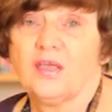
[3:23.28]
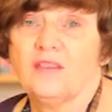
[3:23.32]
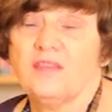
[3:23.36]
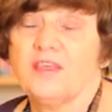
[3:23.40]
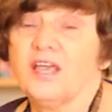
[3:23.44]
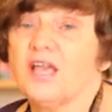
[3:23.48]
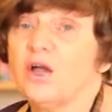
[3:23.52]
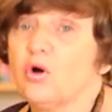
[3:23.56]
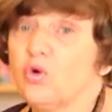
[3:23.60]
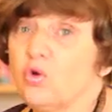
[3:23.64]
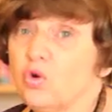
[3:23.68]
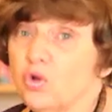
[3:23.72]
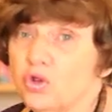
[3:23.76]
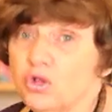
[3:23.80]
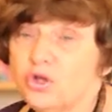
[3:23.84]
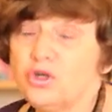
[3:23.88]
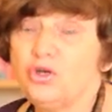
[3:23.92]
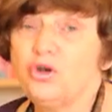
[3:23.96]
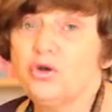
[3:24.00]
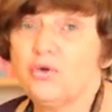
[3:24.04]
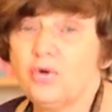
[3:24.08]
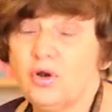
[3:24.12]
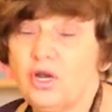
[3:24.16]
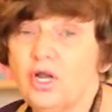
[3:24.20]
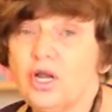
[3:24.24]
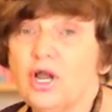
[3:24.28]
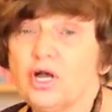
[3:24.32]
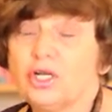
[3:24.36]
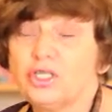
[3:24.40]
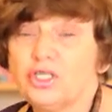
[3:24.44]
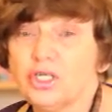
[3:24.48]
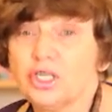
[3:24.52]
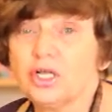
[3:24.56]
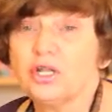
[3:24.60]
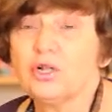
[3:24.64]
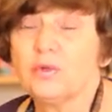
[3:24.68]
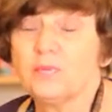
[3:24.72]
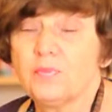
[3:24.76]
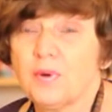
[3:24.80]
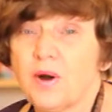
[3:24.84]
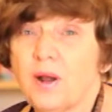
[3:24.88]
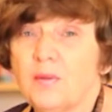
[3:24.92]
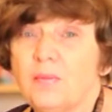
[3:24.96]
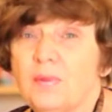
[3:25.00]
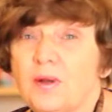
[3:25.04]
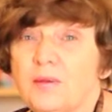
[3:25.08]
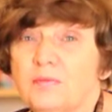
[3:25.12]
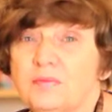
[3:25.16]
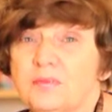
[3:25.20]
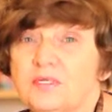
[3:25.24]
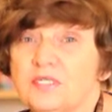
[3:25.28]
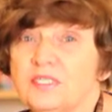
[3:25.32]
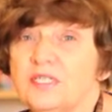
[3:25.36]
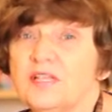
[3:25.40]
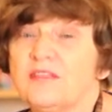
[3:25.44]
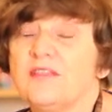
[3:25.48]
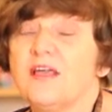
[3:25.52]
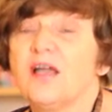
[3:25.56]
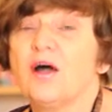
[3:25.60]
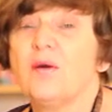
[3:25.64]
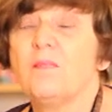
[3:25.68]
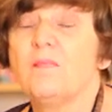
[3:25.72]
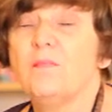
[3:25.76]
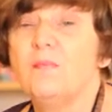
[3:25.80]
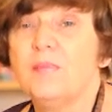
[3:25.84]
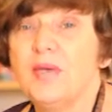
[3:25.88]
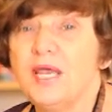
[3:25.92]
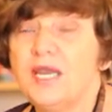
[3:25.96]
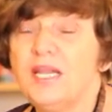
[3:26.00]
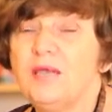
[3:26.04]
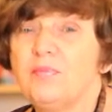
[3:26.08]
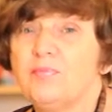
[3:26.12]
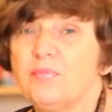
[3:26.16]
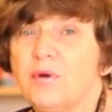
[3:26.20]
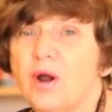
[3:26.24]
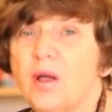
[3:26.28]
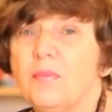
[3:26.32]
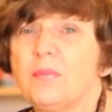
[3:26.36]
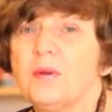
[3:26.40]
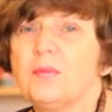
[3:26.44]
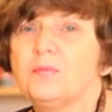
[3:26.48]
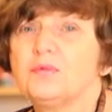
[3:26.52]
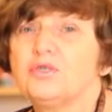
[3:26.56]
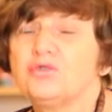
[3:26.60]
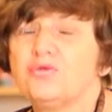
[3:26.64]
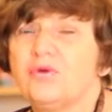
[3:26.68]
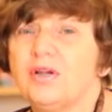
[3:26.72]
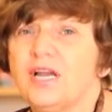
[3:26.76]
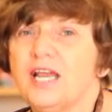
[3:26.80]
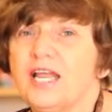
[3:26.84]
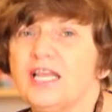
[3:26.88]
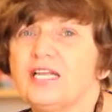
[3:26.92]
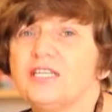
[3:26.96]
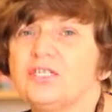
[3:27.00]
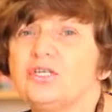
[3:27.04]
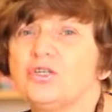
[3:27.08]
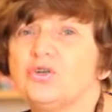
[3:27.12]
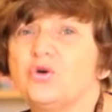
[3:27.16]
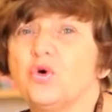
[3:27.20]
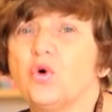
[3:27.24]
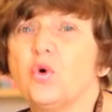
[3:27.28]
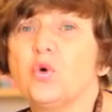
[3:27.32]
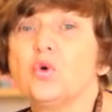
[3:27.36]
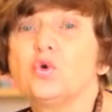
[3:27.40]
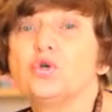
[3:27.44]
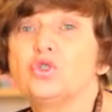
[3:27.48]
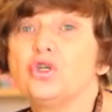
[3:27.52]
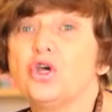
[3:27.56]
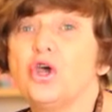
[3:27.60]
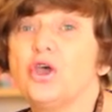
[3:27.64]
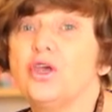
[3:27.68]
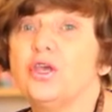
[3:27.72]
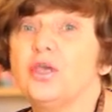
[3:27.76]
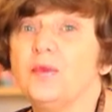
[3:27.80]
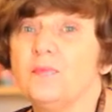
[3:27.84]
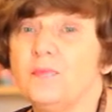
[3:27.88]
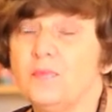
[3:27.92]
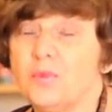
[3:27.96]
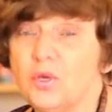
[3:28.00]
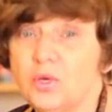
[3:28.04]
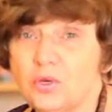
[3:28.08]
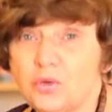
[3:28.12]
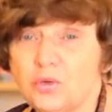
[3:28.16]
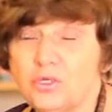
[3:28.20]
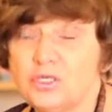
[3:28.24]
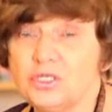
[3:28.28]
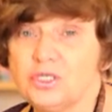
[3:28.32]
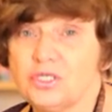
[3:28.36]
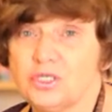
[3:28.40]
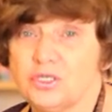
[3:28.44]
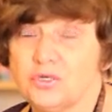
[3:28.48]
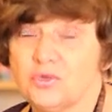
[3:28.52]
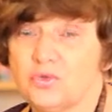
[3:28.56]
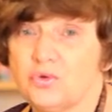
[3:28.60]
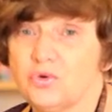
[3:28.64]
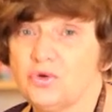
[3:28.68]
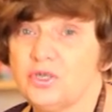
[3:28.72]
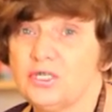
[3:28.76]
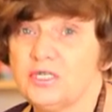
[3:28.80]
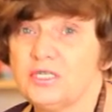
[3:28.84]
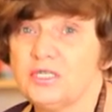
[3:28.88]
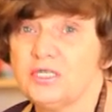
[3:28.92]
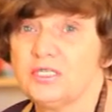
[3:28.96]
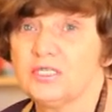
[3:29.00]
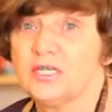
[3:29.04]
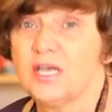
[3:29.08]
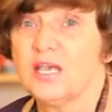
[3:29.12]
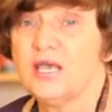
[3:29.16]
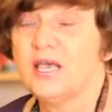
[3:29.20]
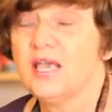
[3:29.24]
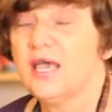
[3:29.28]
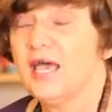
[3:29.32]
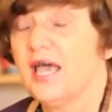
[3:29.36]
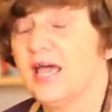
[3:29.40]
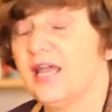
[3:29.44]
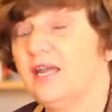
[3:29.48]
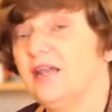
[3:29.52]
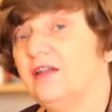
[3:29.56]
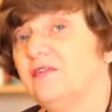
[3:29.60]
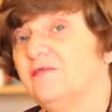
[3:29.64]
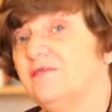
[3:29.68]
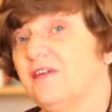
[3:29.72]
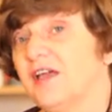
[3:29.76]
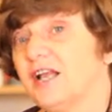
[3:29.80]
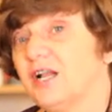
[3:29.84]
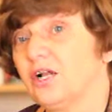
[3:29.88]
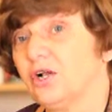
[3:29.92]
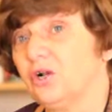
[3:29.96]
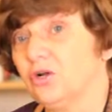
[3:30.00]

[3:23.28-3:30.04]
They're all the neurological problems. There are many problems related to autoimmune disorders, and in fact